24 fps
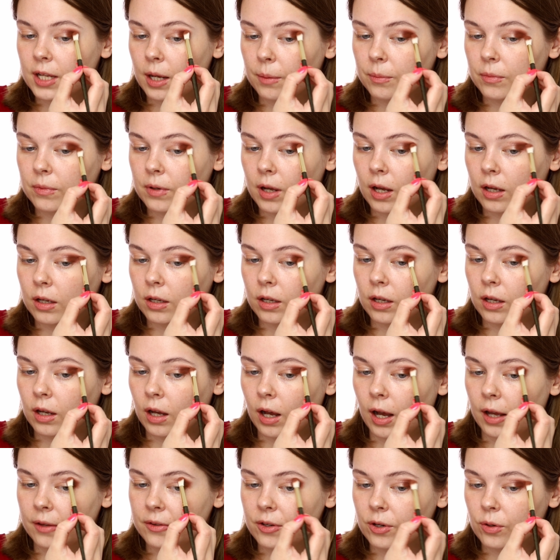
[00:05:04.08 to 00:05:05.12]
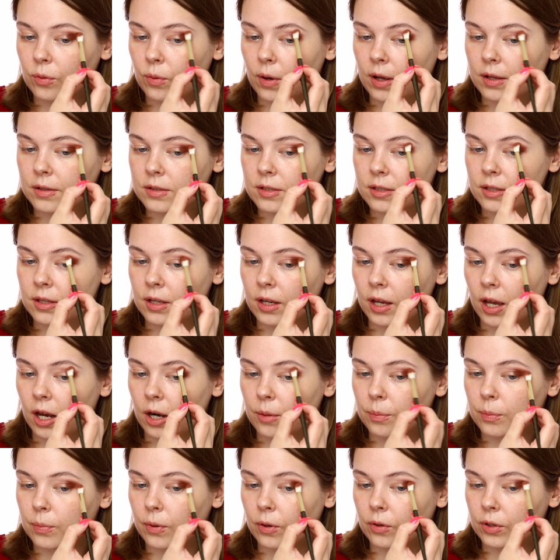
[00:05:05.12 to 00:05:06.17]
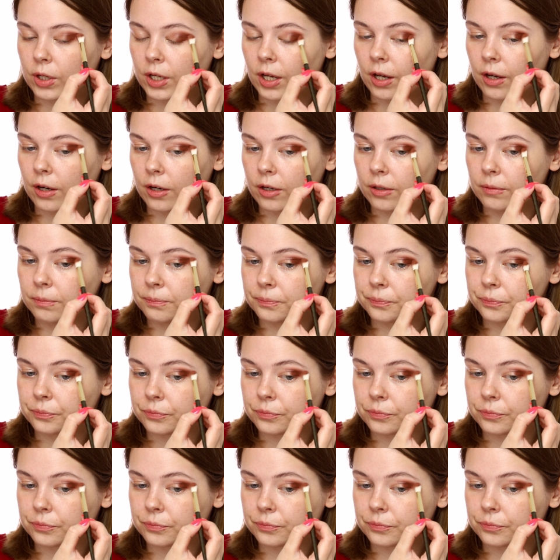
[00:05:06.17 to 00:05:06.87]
some other ones they are pony hair,